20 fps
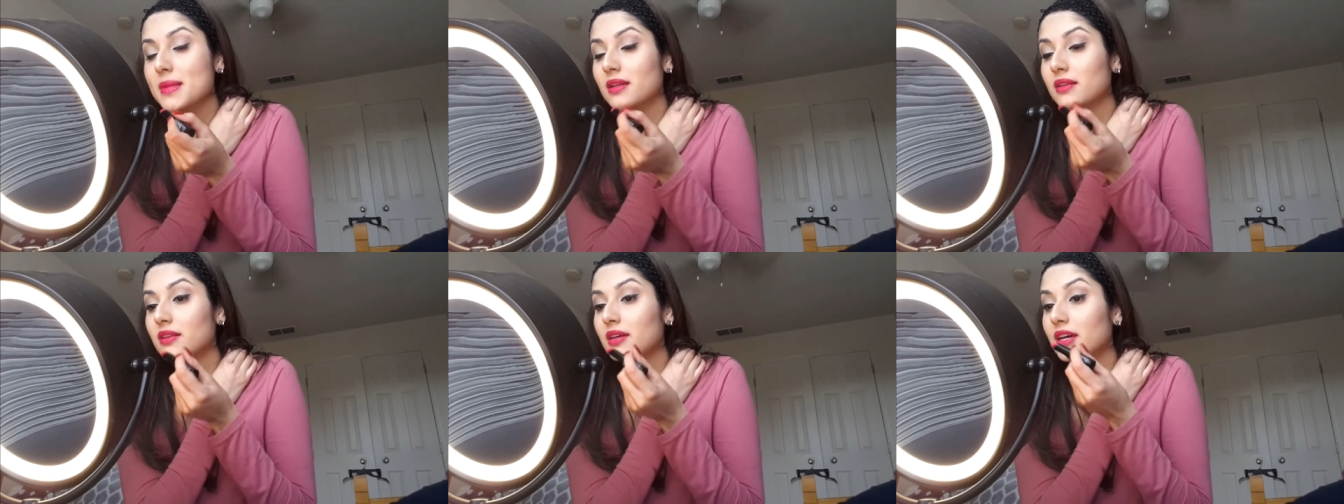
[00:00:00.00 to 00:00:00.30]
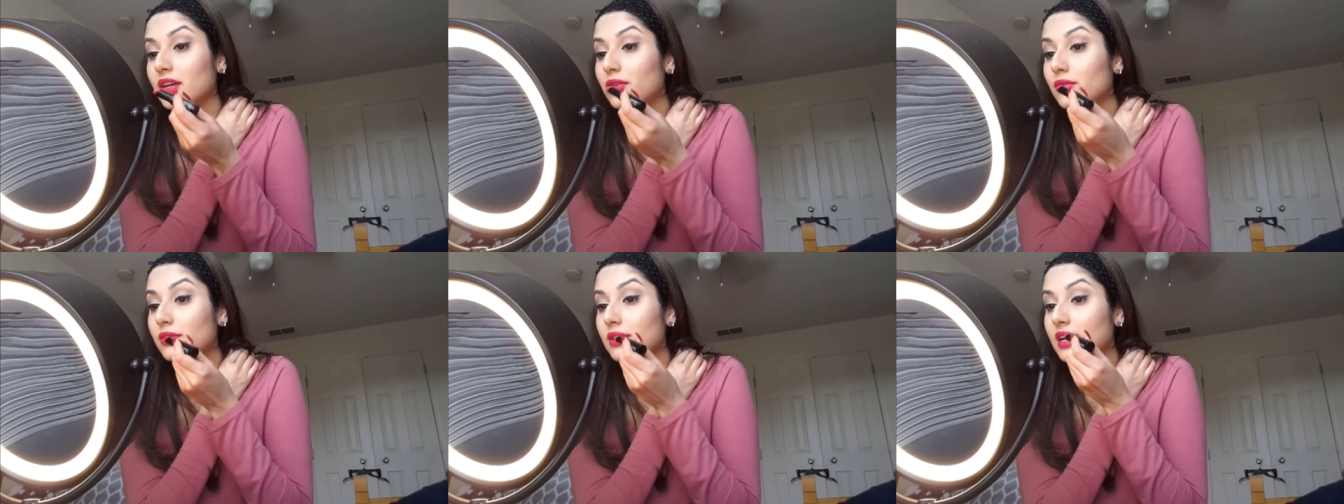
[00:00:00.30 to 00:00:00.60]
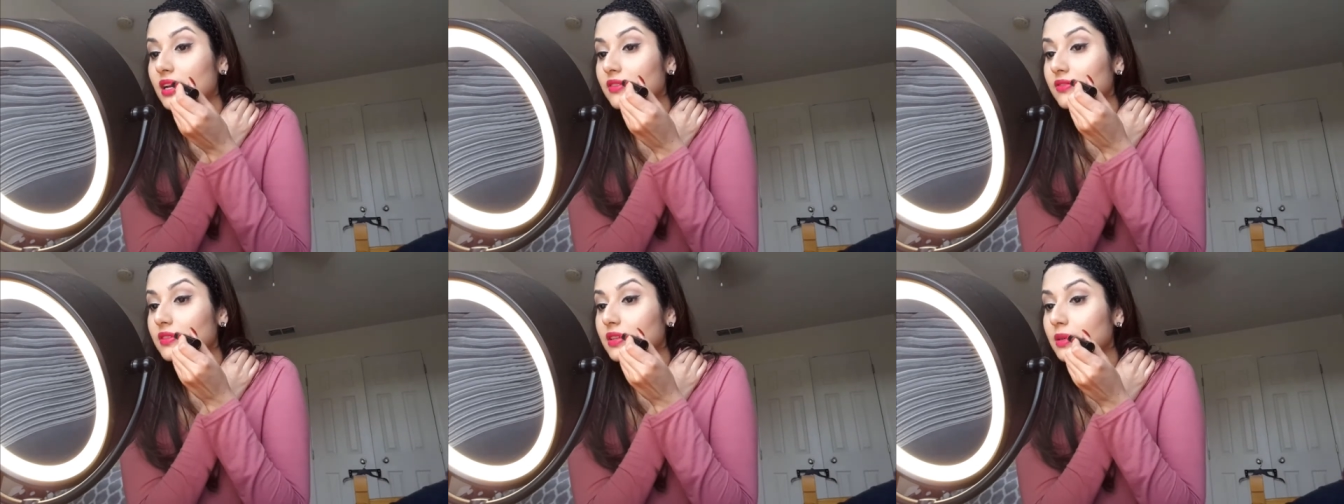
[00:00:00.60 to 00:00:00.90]
And I don't
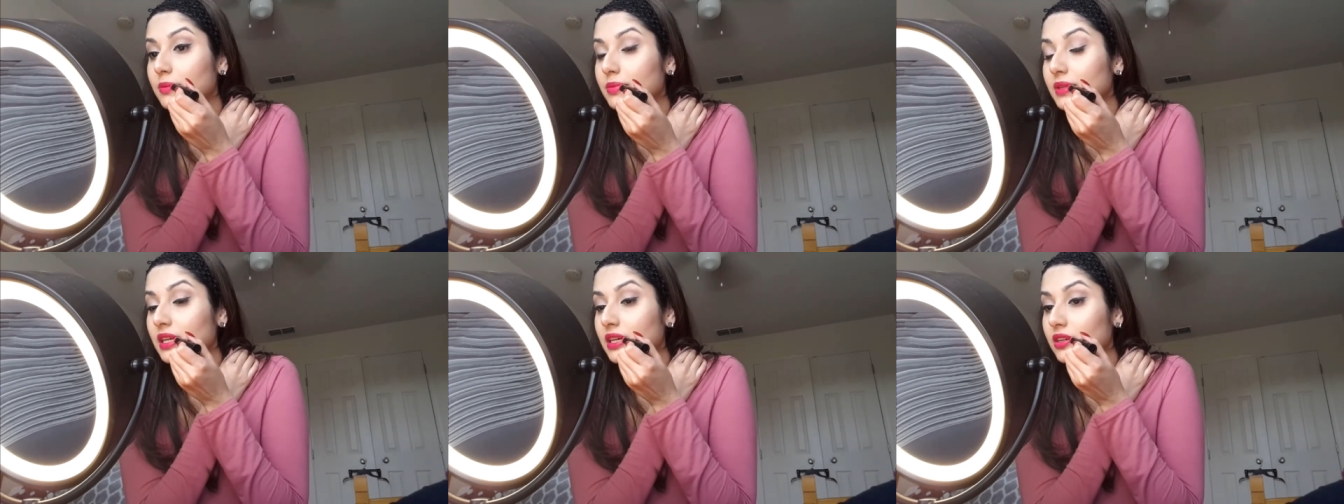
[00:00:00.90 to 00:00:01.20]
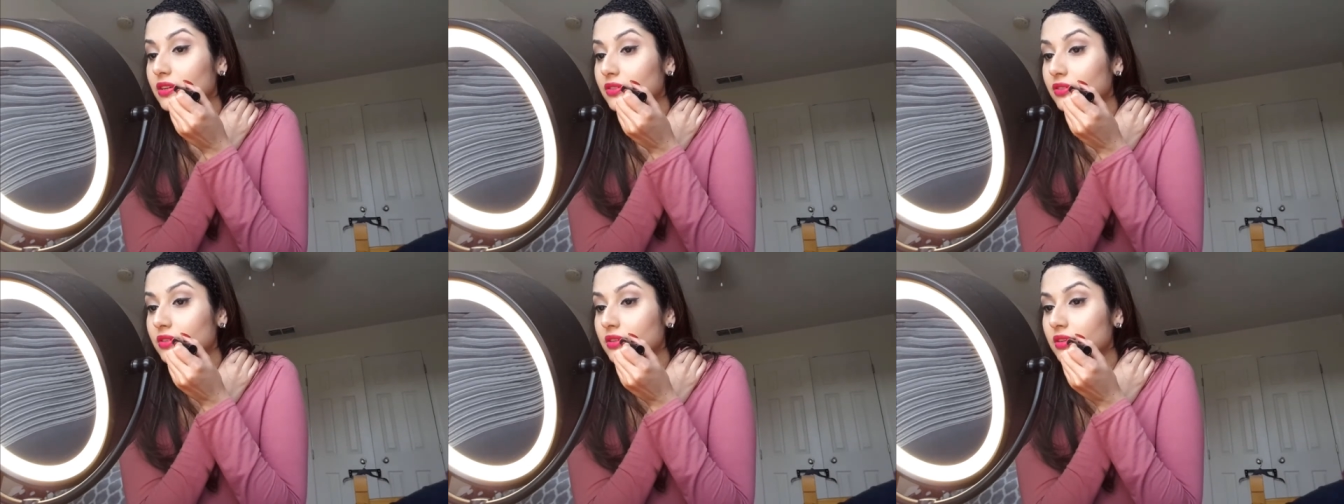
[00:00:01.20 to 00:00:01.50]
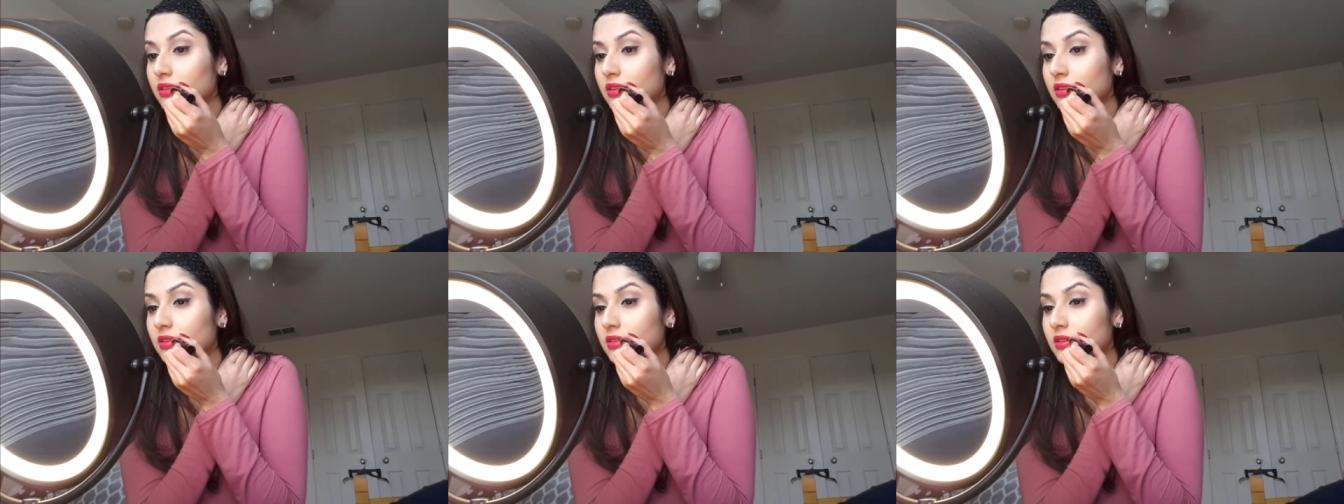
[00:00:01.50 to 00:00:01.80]
have lip liner
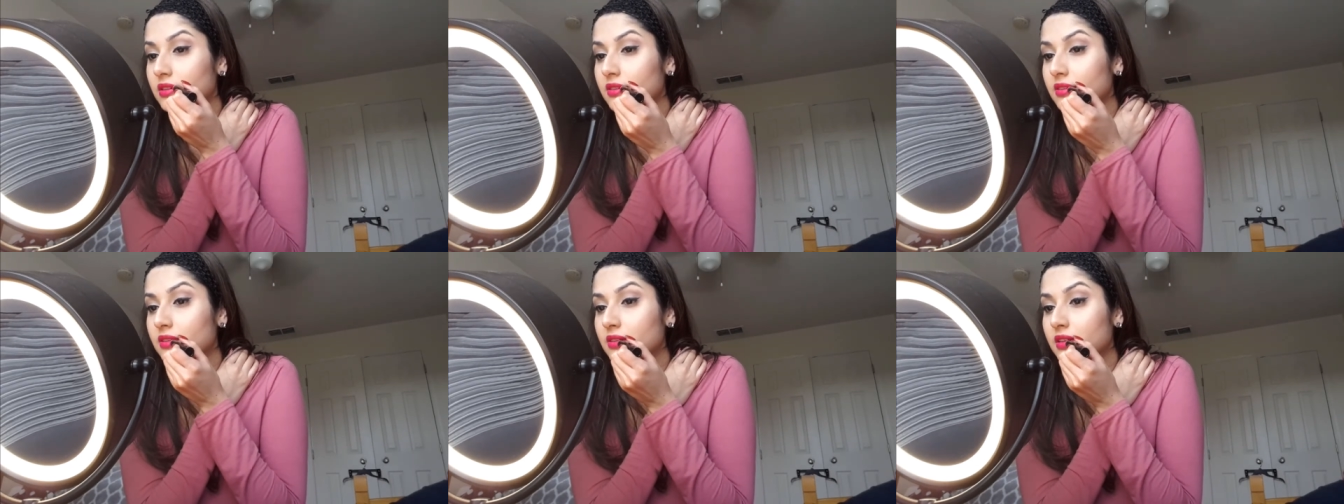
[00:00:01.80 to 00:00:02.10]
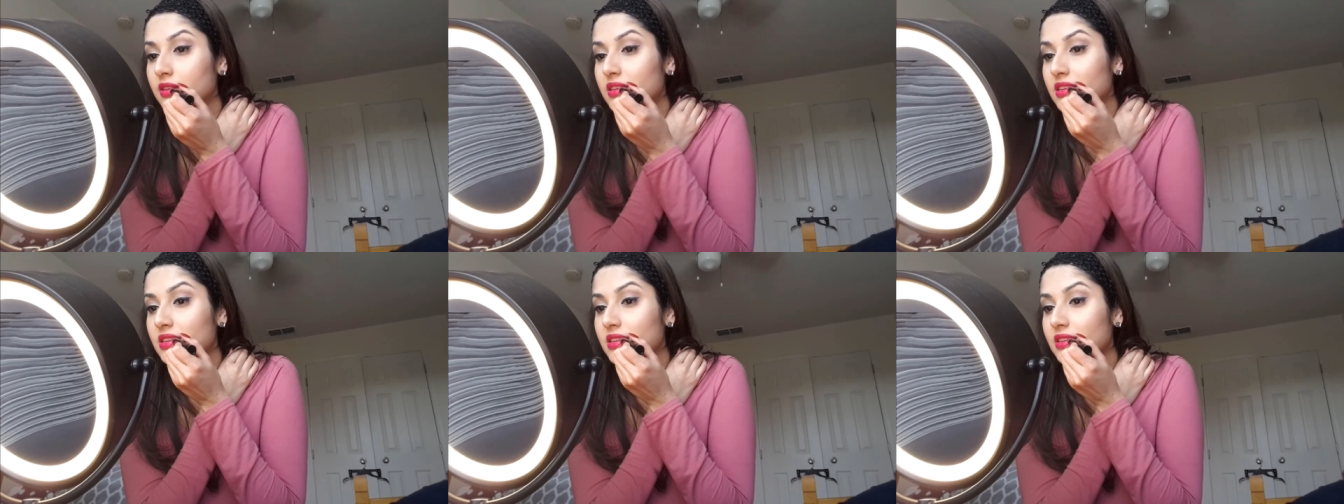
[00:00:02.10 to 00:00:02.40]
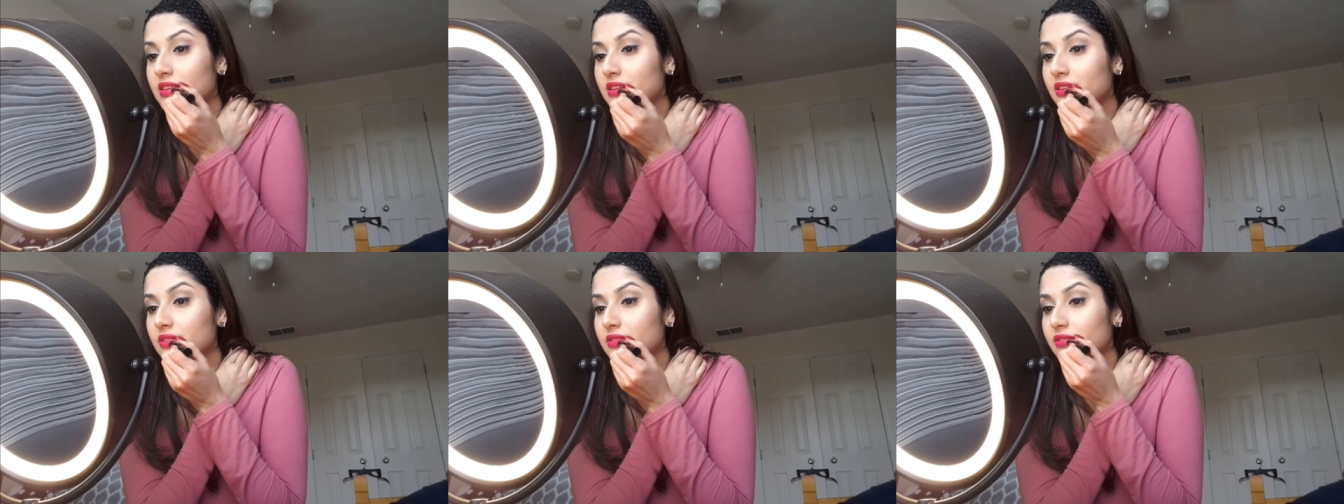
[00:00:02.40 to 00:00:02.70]

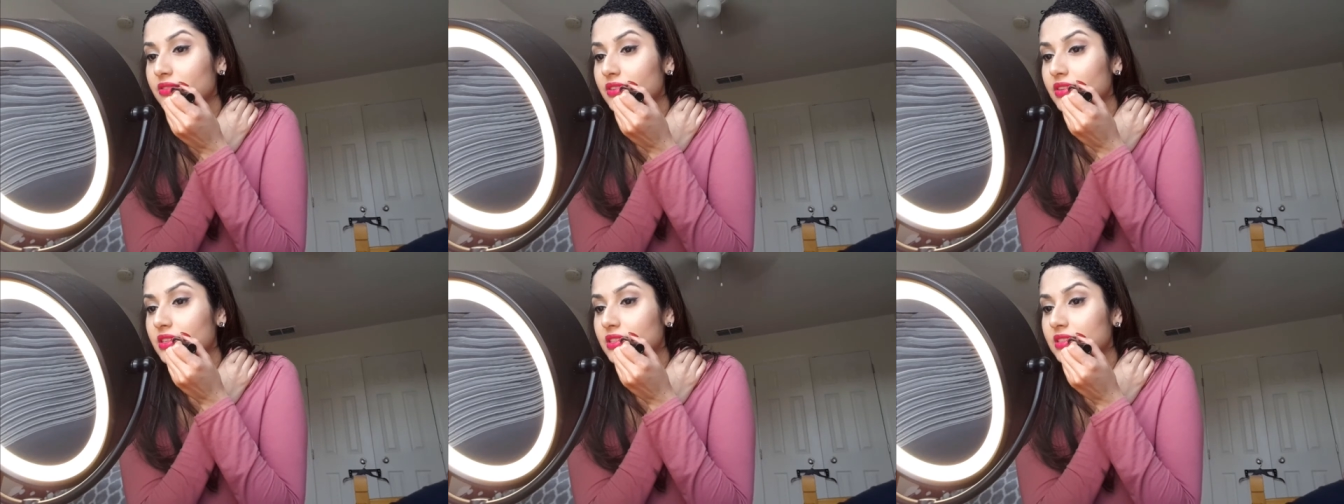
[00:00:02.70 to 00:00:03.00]
for